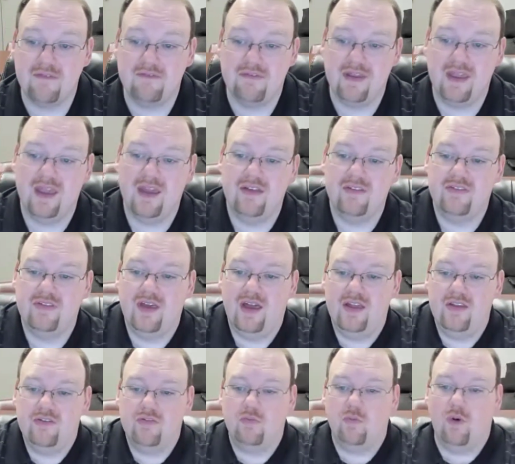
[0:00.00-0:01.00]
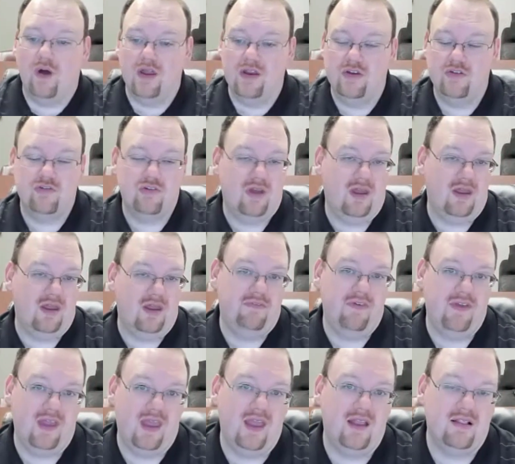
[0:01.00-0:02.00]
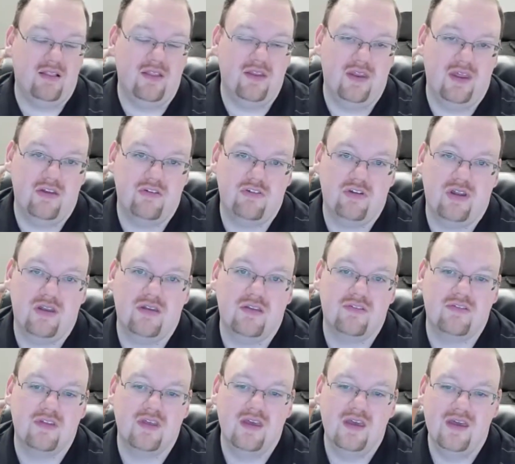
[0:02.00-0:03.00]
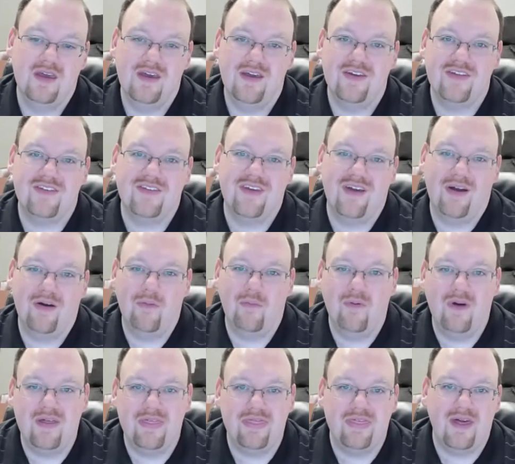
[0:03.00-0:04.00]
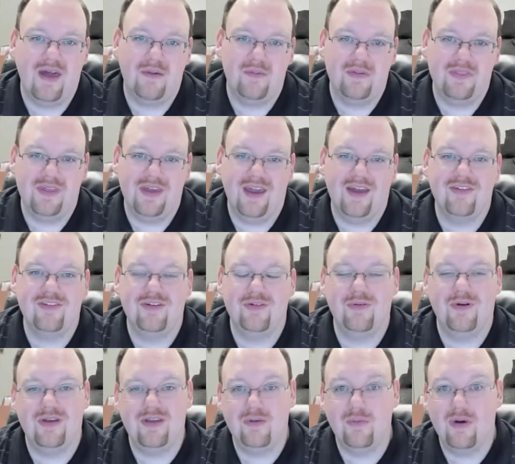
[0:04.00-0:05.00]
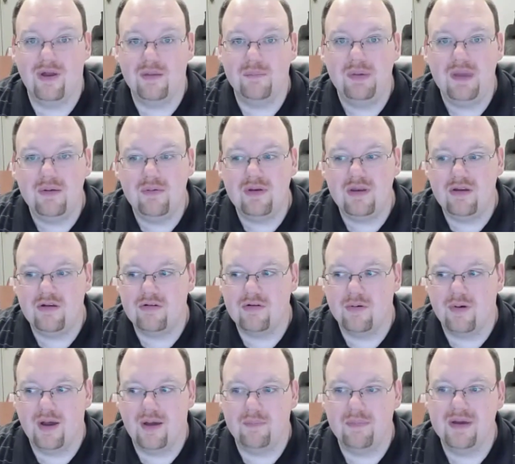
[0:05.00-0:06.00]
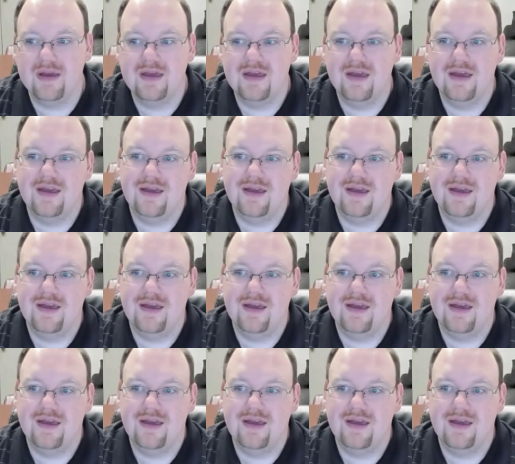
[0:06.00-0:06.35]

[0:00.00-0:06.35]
VA sites want to train VA clinicians. So, with that, when they asked you what you want to be when you grow up,